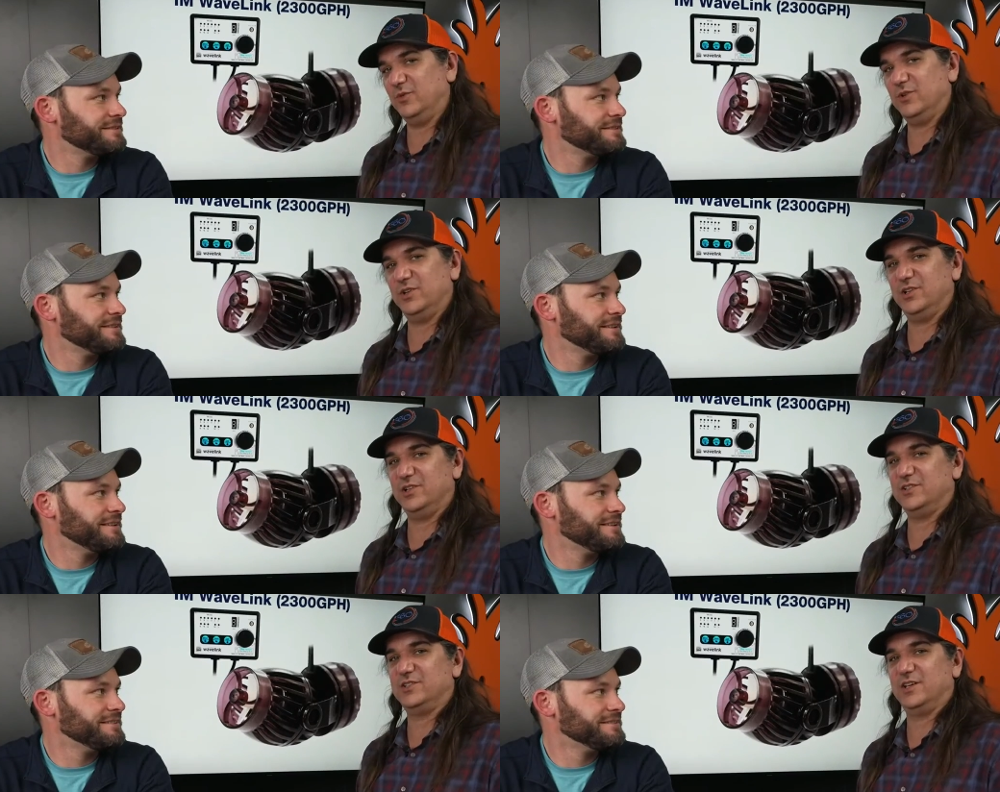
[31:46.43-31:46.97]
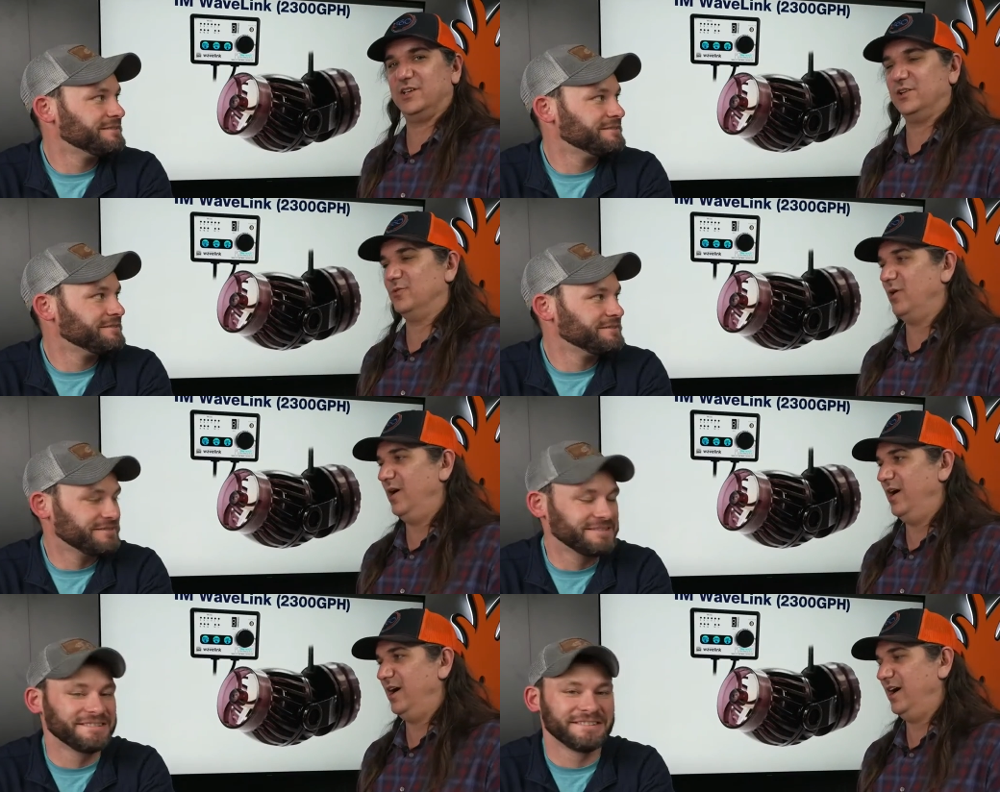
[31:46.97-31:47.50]
Speaker 1: was a
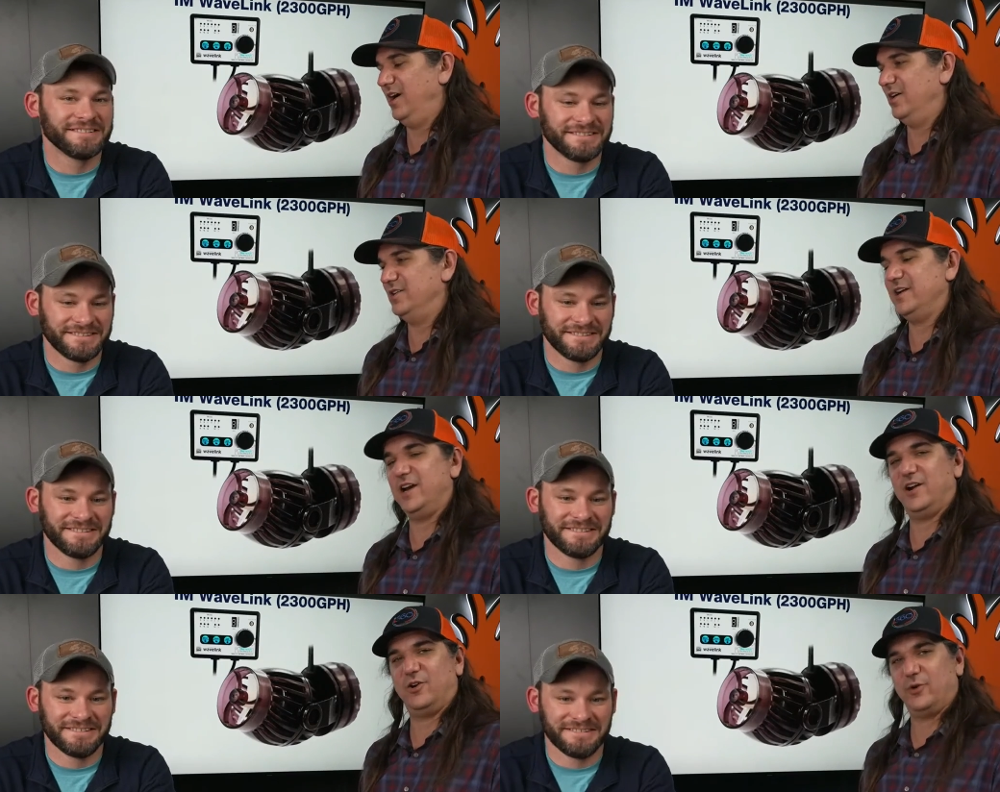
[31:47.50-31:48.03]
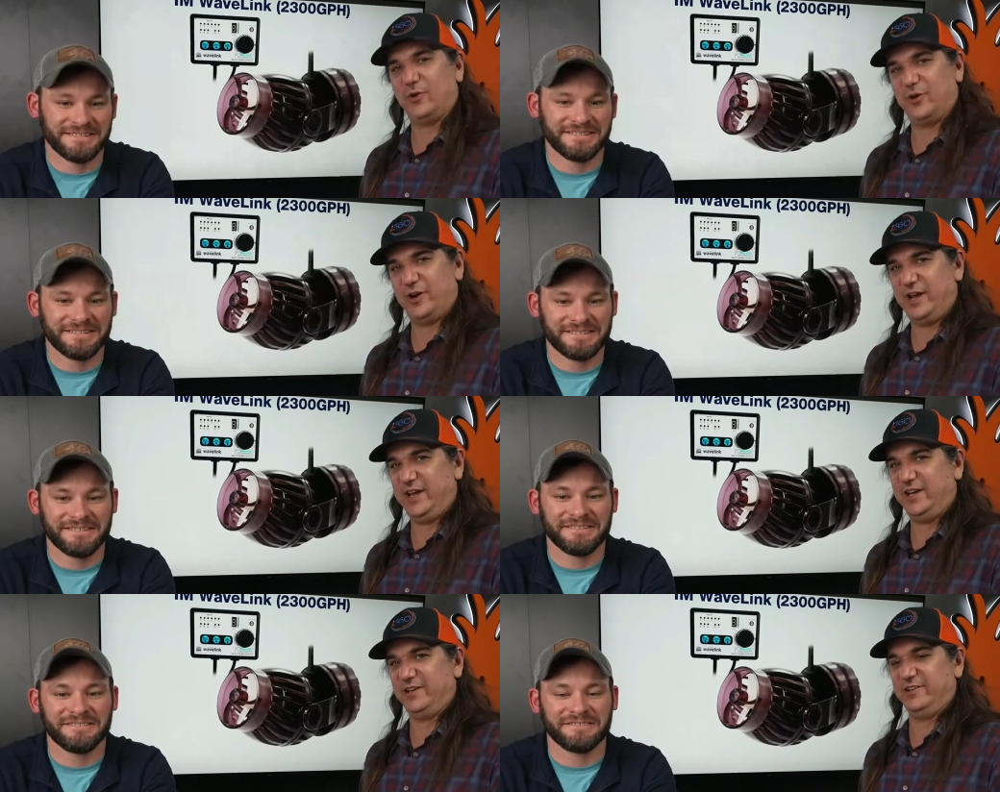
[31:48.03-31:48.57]
wide,
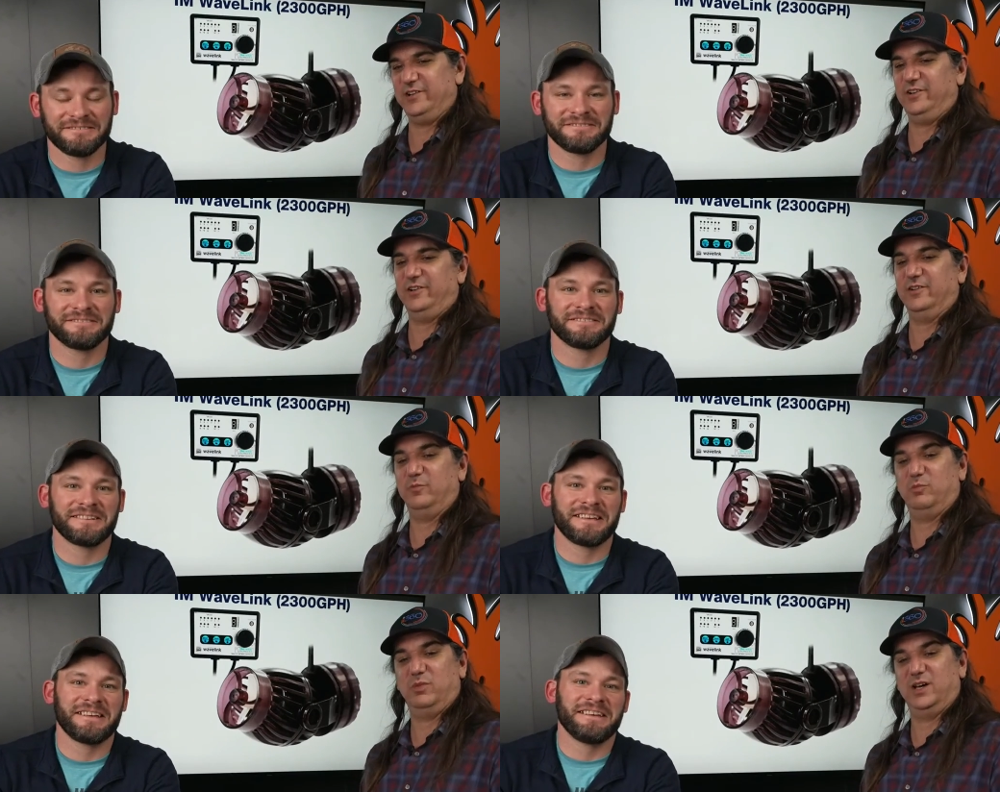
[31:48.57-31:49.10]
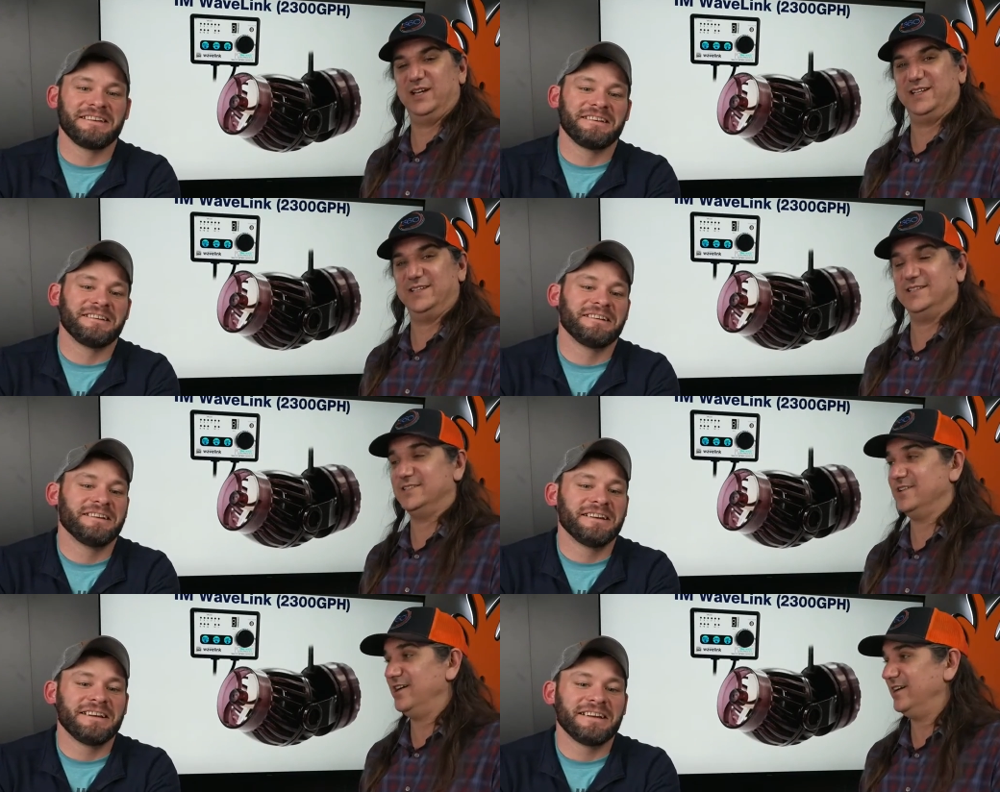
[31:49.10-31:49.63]
narrower angle, but
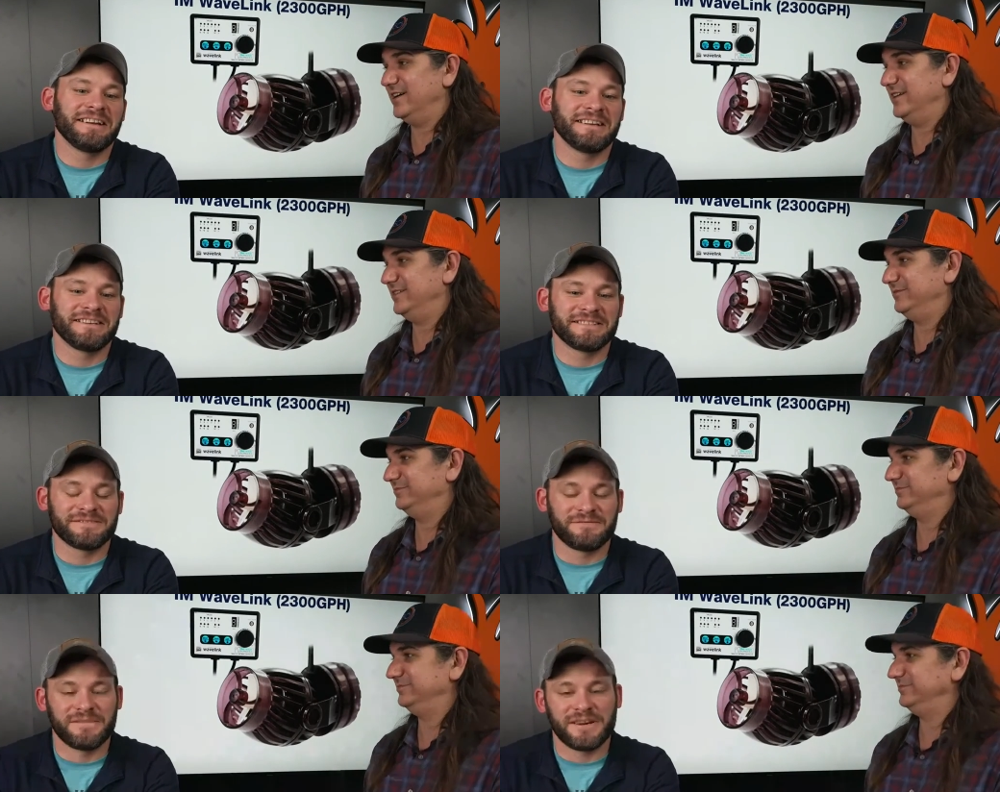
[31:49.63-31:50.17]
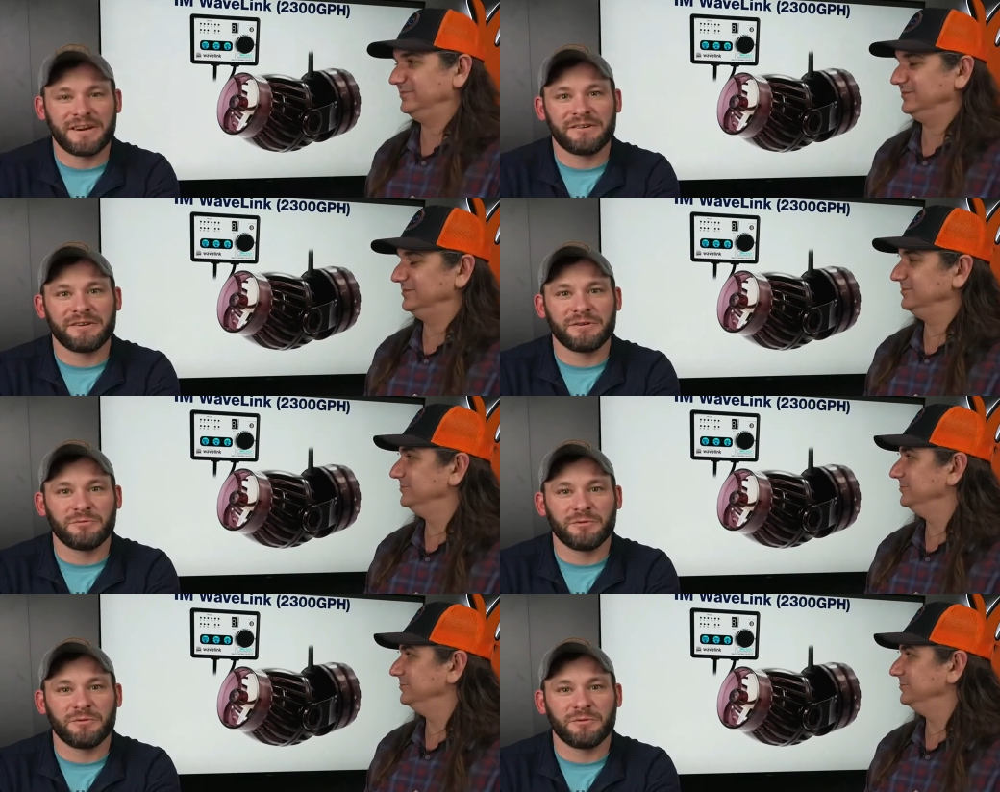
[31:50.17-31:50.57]
is not. Is
Speaker 2: very